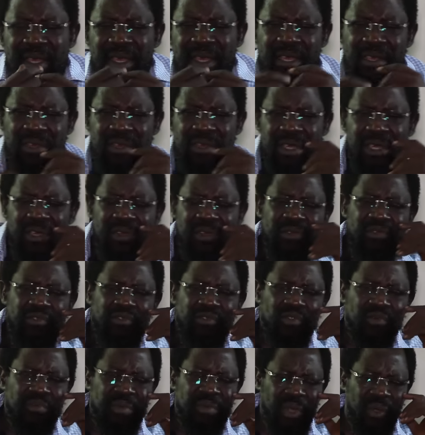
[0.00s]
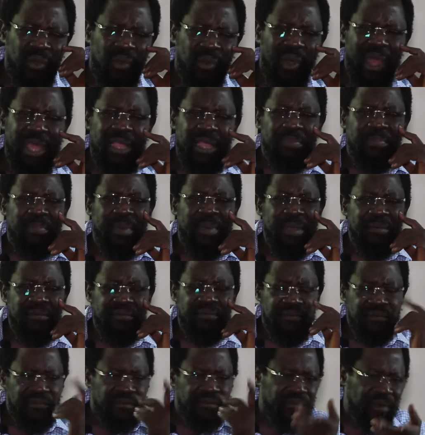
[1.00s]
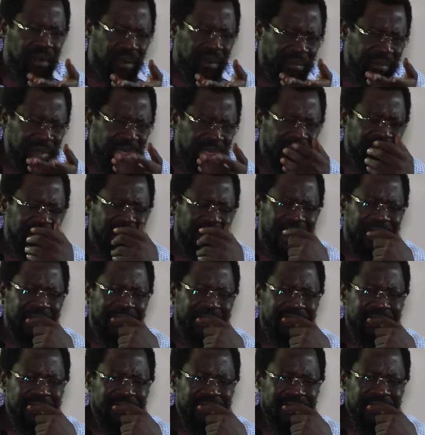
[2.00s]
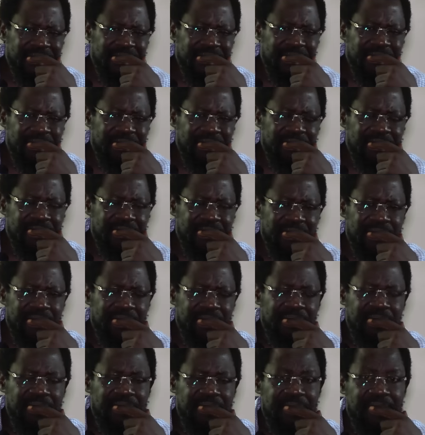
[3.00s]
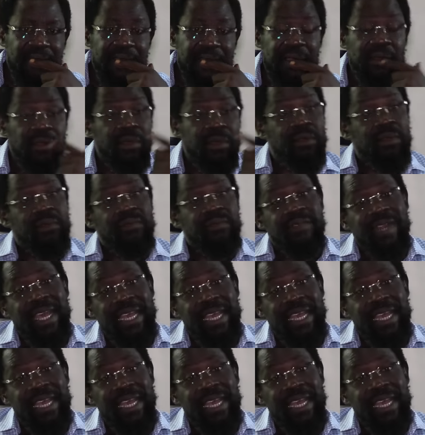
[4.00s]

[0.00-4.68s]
used to be quite painful for me that a lot of